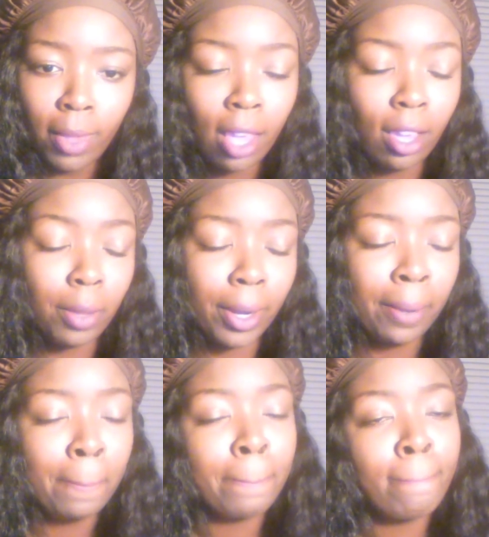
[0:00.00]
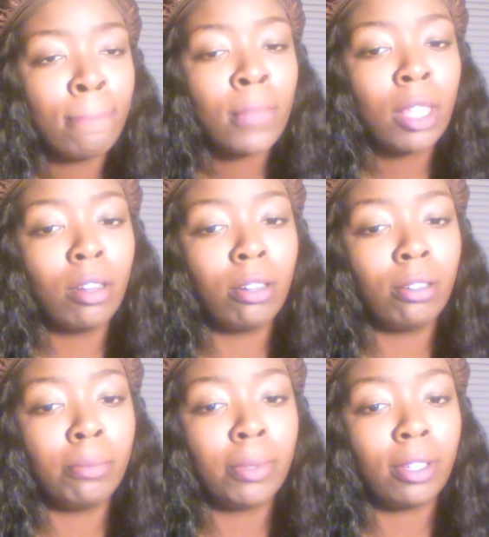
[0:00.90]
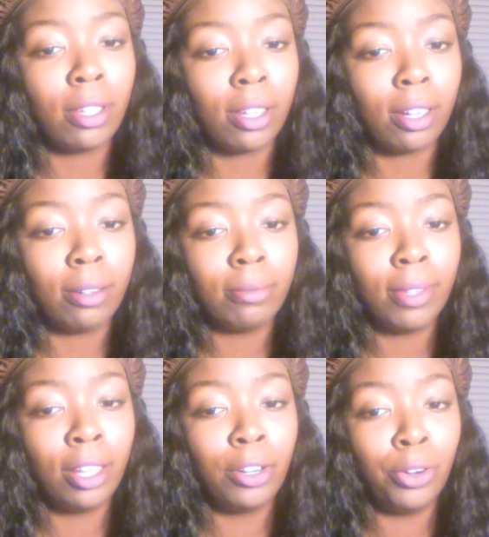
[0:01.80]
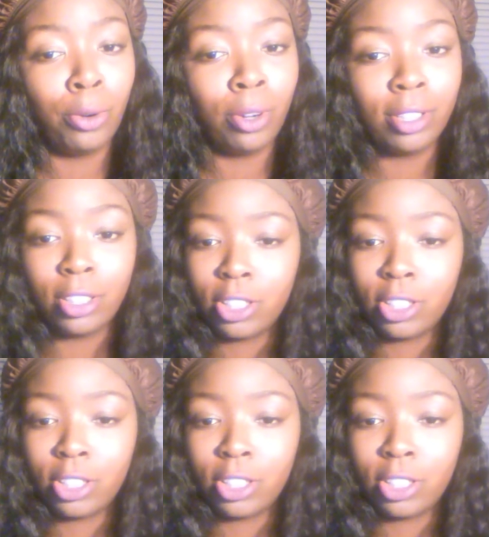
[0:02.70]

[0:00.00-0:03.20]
Anyway, yeah, ignore this.